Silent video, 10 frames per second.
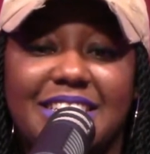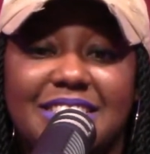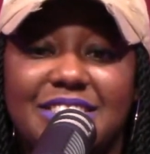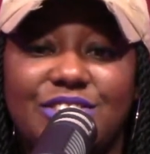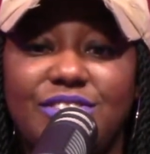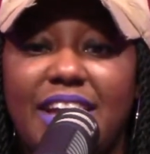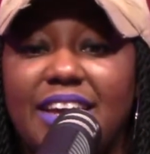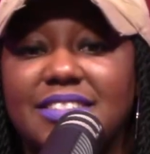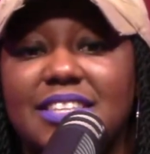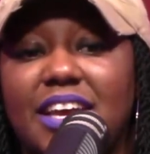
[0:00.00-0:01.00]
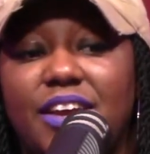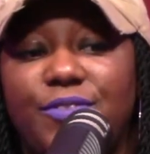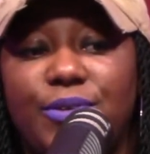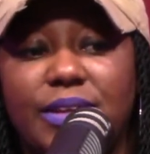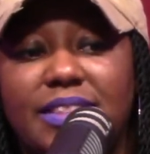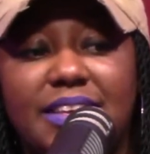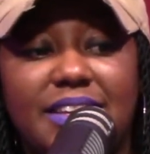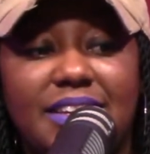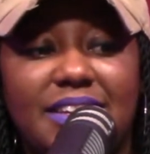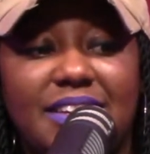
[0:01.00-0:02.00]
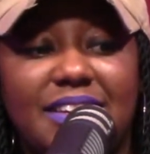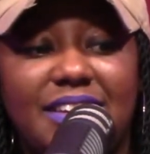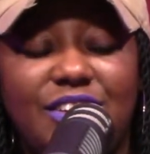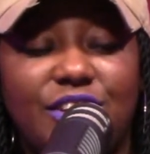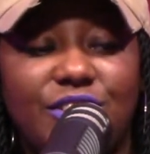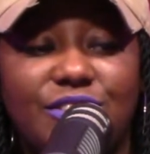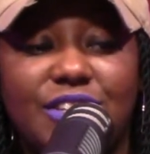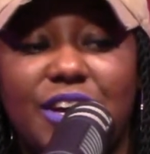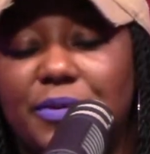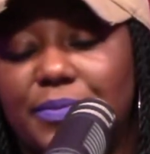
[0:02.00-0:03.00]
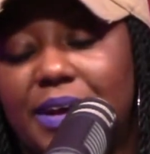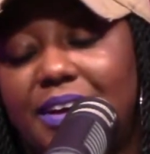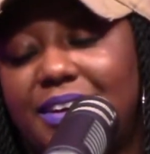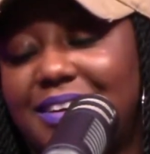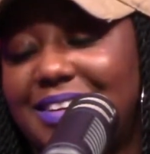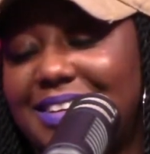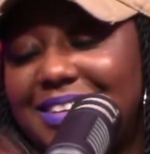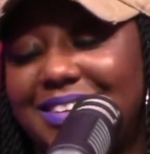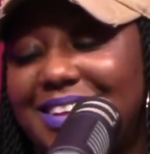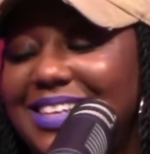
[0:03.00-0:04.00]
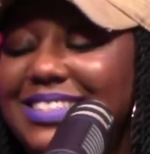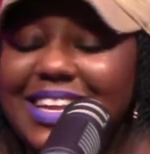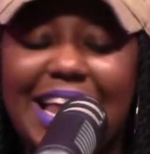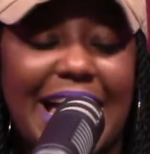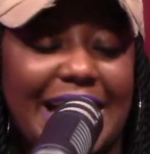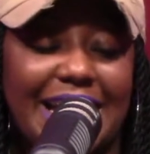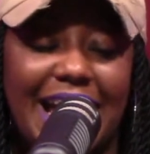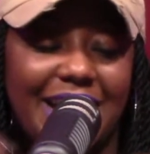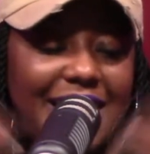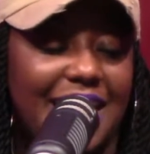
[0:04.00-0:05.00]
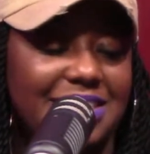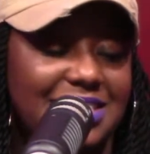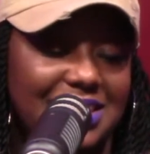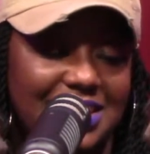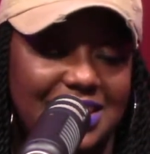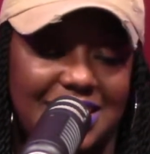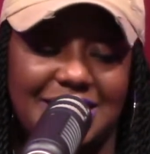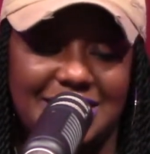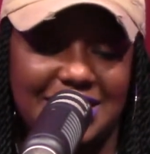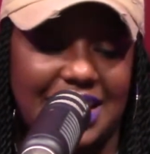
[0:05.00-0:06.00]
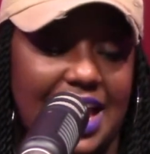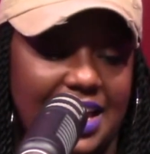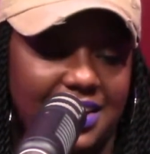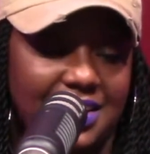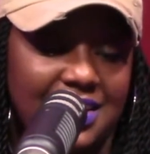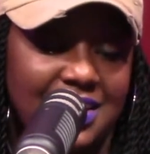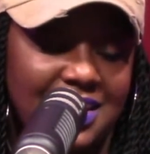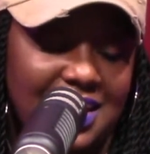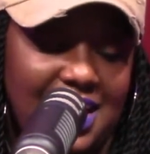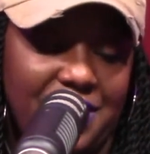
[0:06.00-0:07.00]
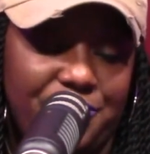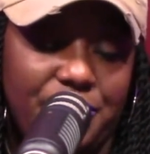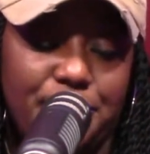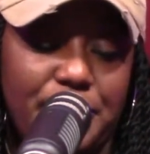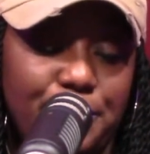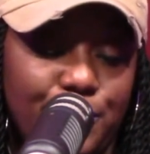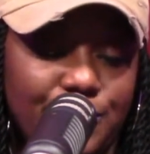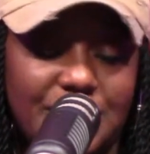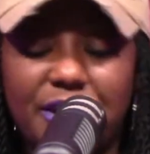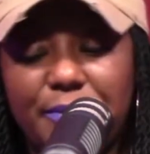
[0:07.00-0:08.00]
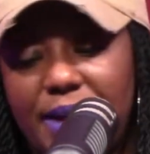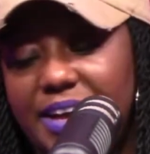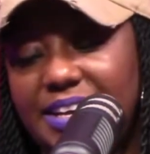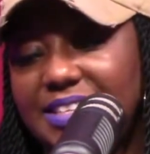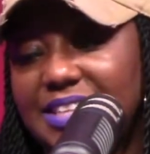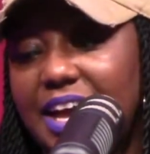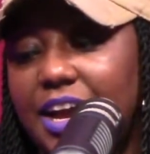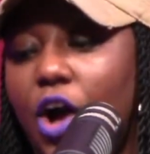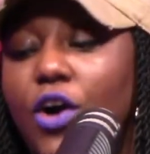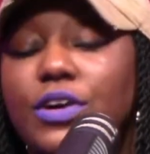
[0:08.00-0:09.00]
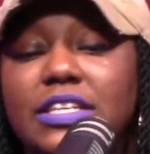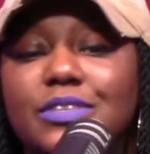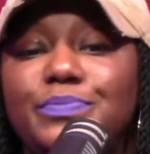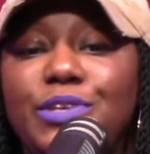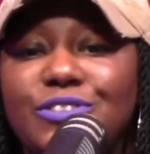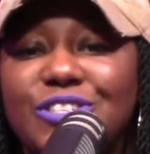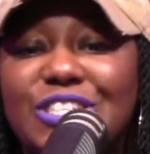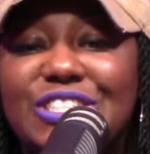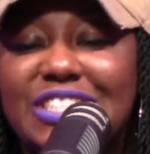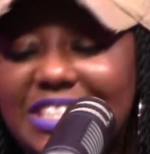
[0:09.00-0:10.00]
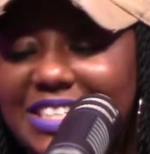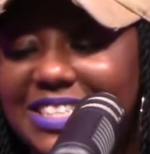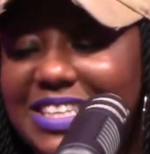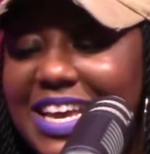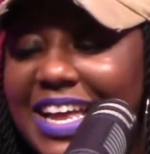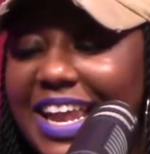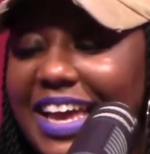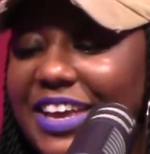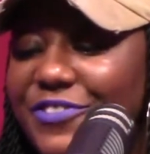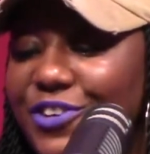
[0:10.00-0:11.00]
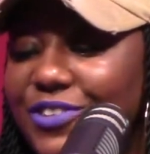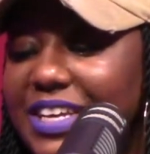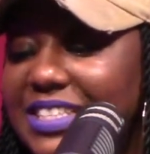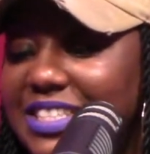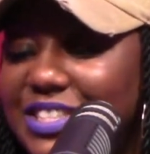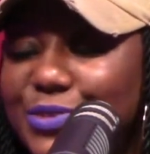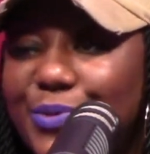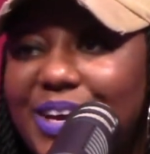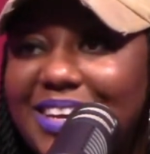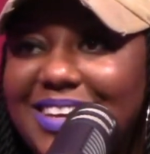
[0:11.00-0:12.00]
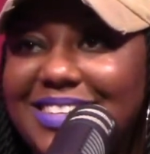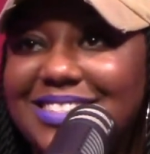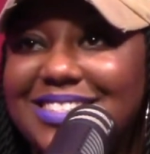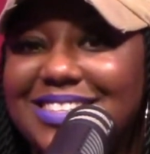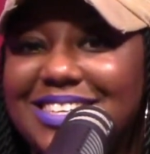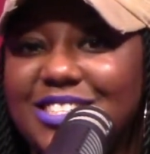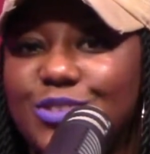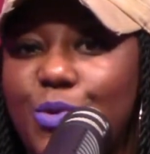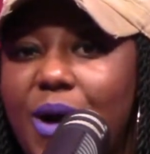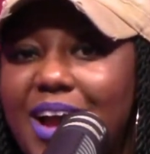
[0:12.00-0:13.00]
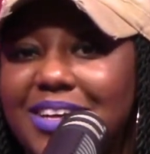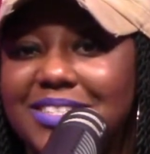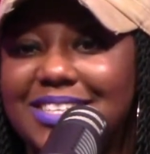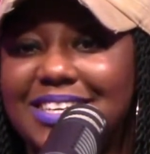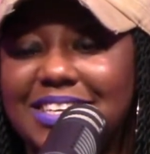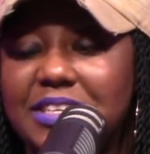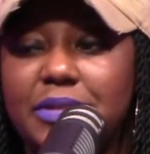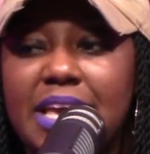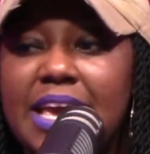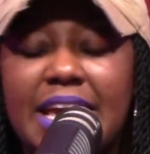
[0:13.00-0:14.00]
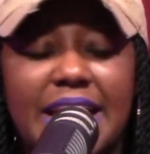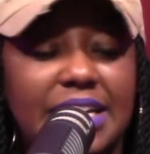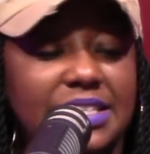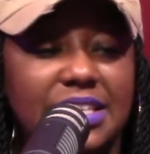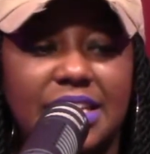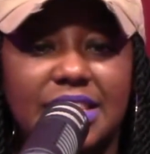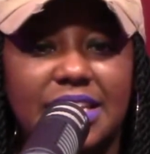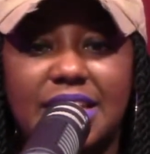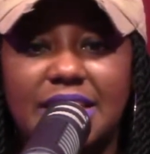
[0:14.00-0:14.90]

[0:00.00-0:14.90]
because you can't say one thing, you talk about, and then it's a lot. I just think it's a lot. And for the people who talk about, he's like, oh, he's a musical genius. Like, if you listen to what his choir is singing, it's nothing.